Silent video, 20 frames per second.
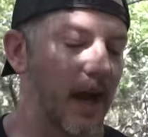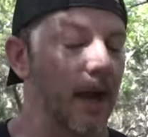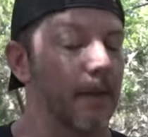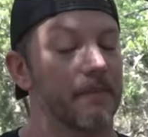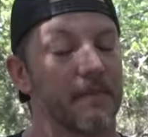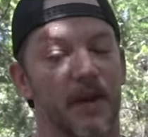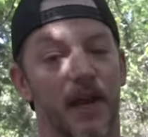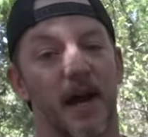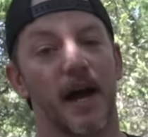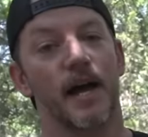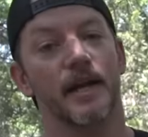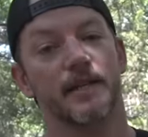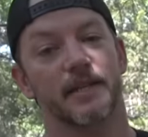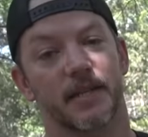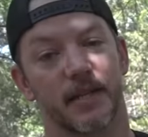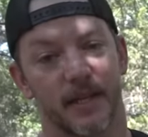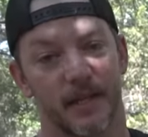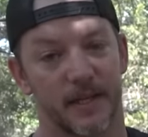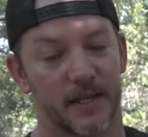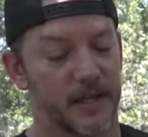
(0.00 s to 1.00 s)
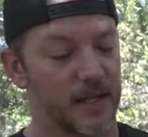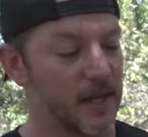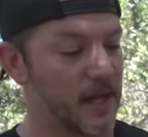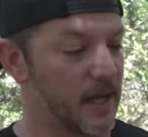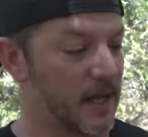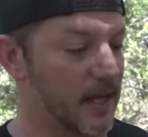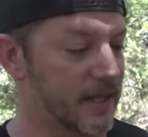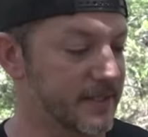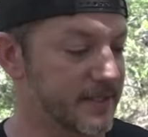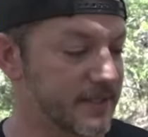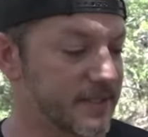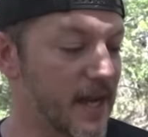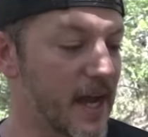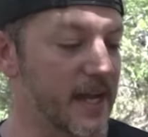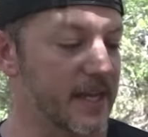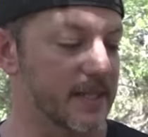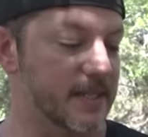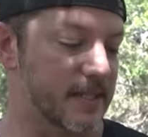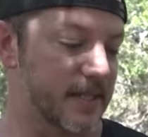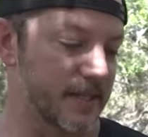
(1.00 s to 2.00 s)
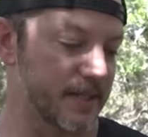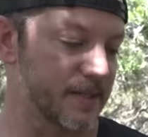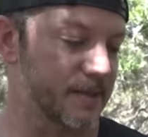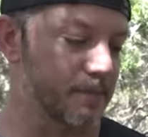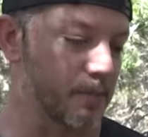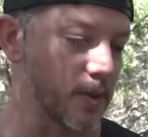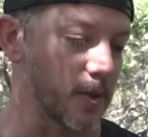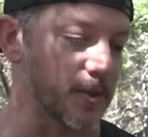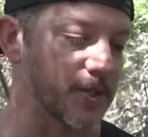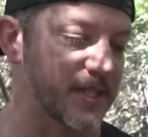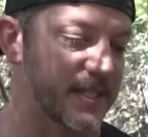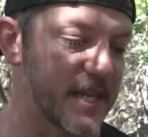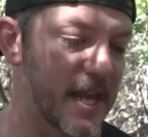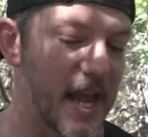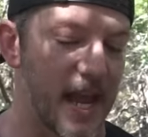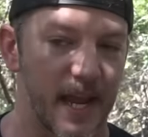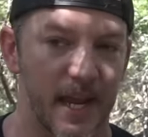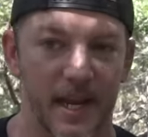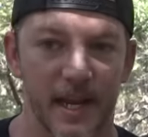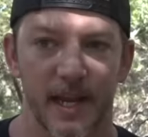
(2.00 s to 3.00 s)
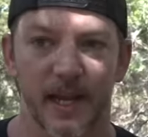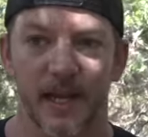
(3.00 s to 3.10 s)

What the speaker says: I'm not a scientist per se.